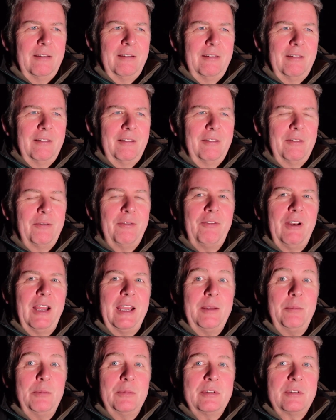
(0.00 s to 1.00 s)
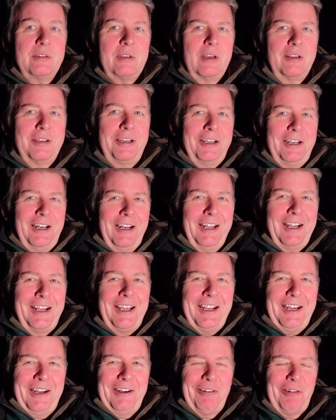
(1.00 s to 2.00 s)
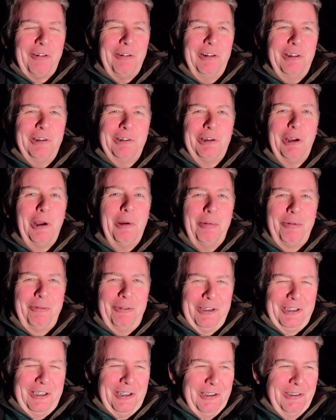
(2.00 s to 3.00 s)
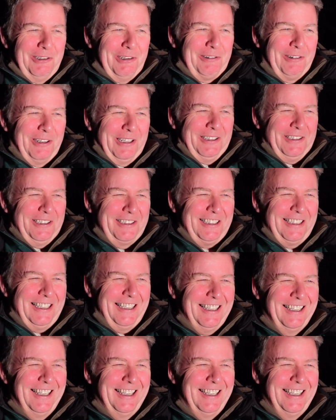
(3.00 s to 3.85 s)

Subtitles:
the flames started licking through the top of this hog roaster.